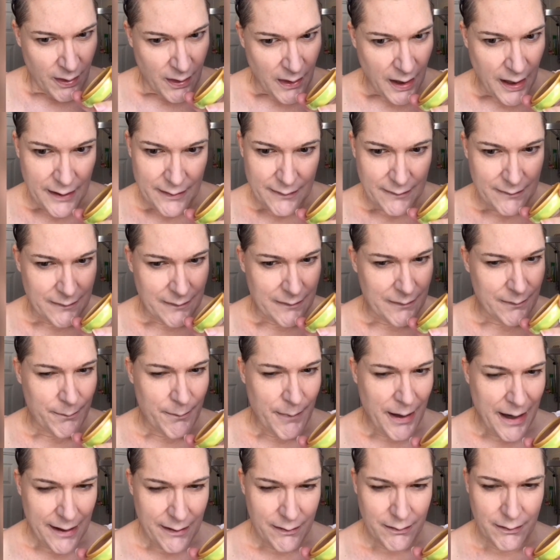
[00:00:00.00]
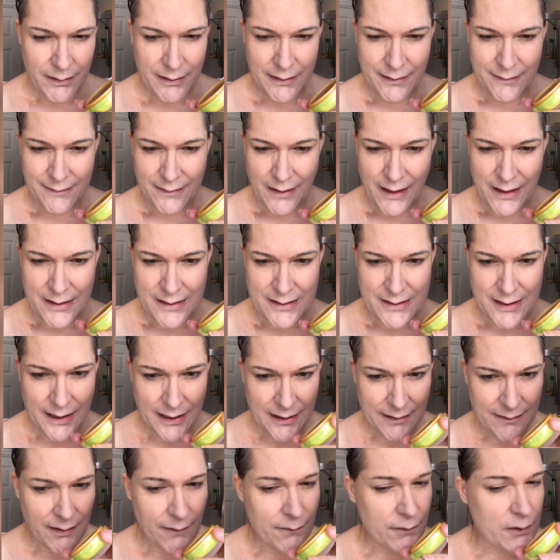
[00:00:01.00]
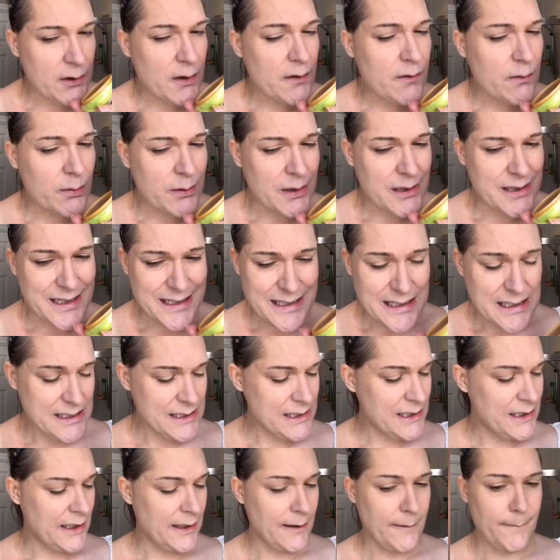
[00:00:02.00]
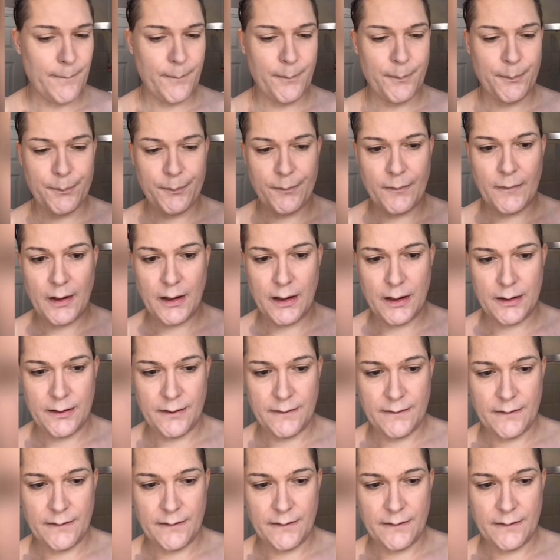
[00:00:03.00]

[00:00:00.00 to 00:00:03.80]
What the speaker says: that smell is addictive. You just want to eat it. And